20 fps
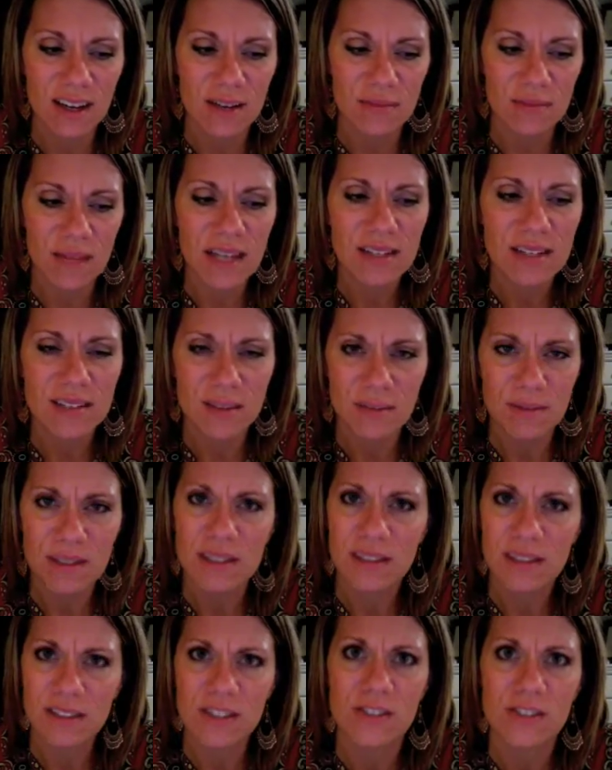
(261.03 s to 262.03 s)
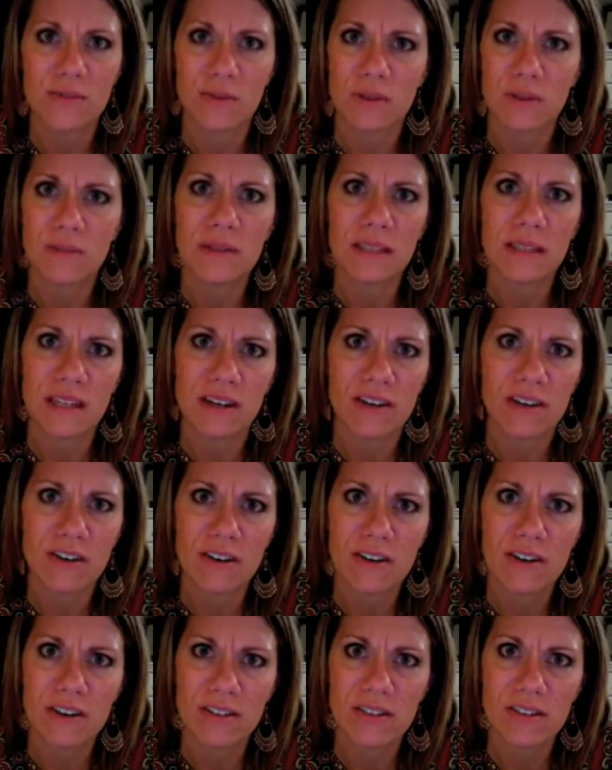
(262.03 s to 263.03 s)
that is something that's just really been laid on
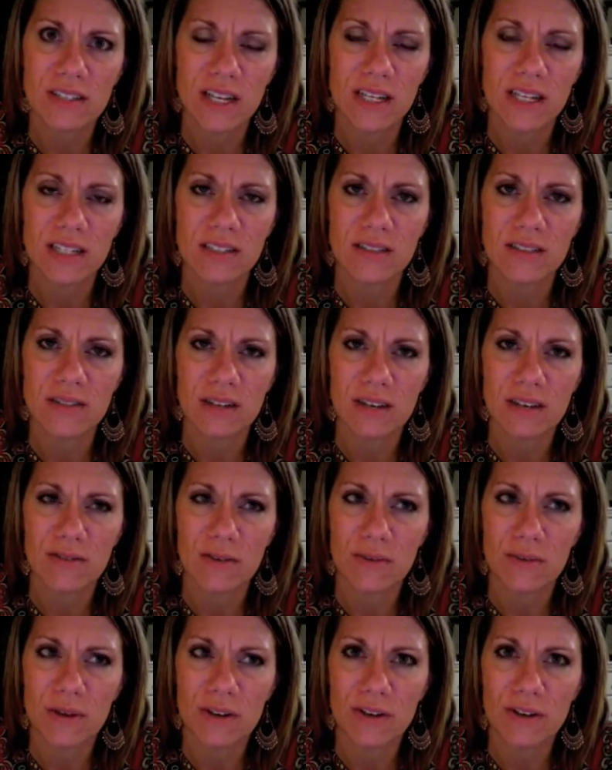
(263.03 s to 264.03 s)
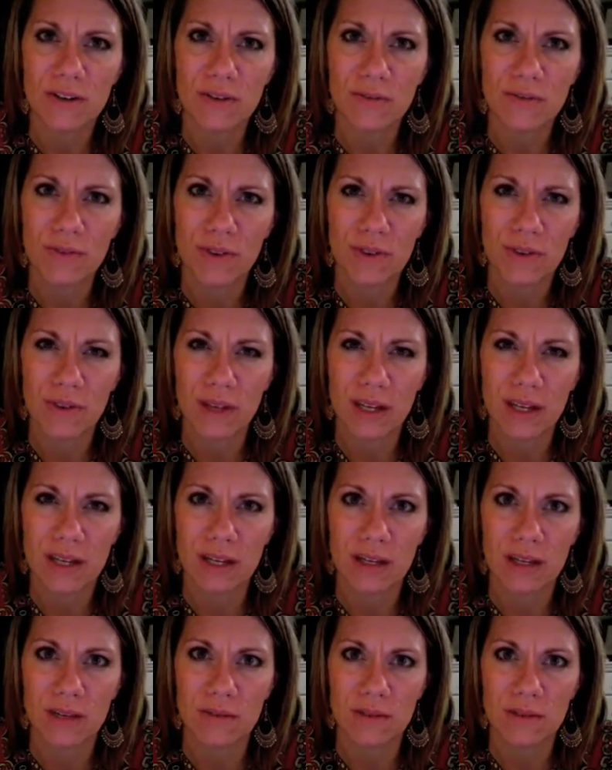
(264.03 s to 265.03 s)
our hearts. I didn't ever want her to feel like
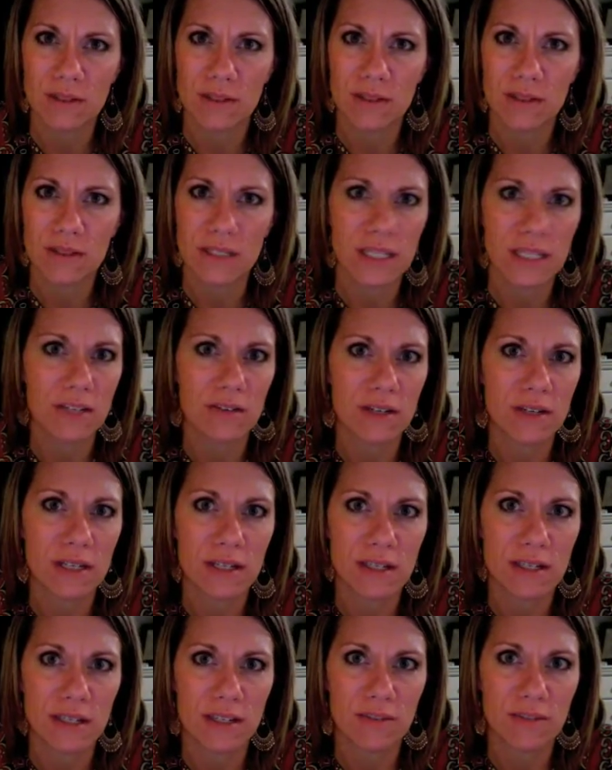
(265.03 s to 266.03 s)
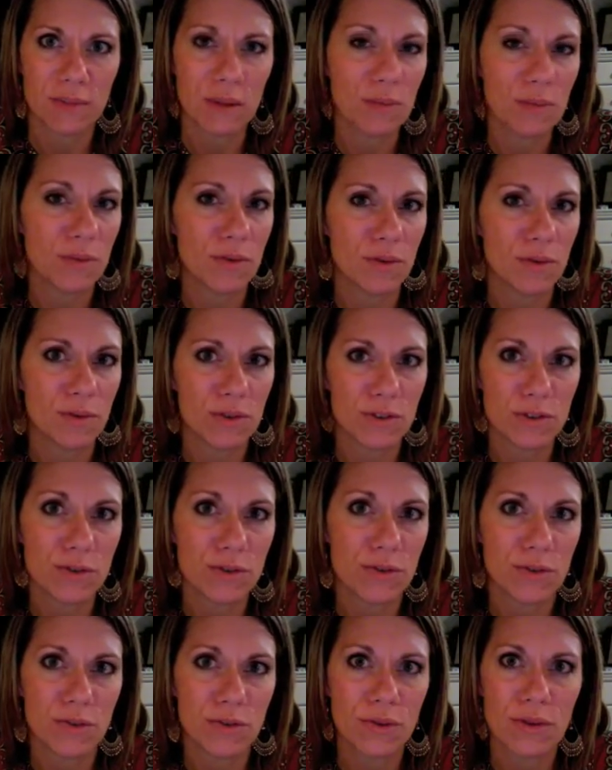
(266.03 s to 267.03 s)
it was a secret, that if people knew the
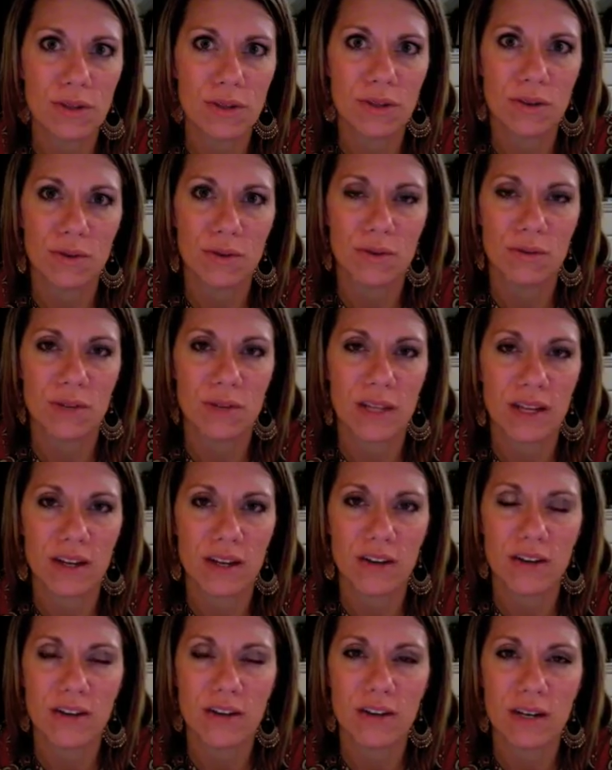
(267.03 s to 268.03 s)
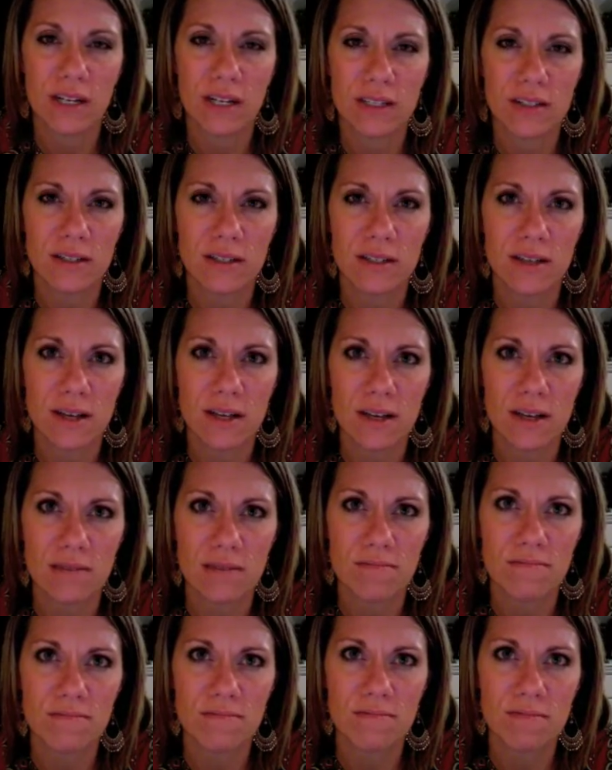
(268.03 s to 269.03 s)
truth, then no one would like her. And
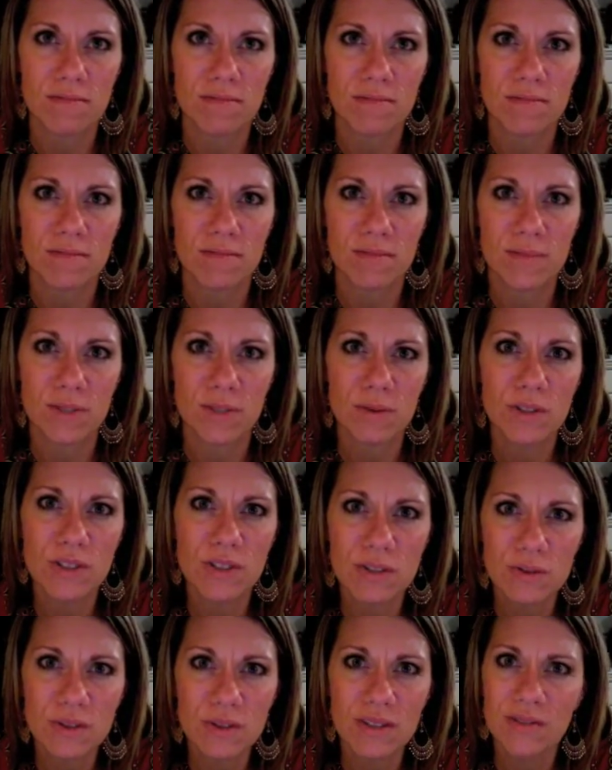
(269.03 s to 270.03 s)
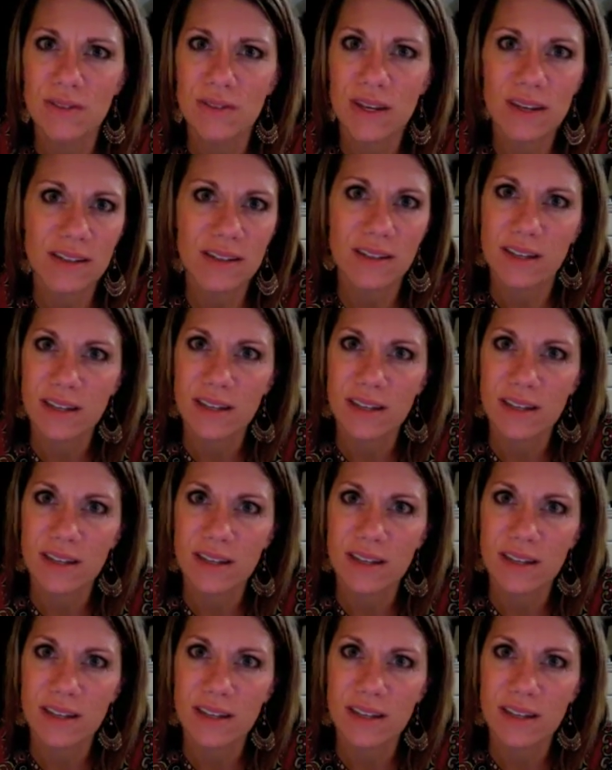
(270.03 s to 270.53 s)
so we just really felt,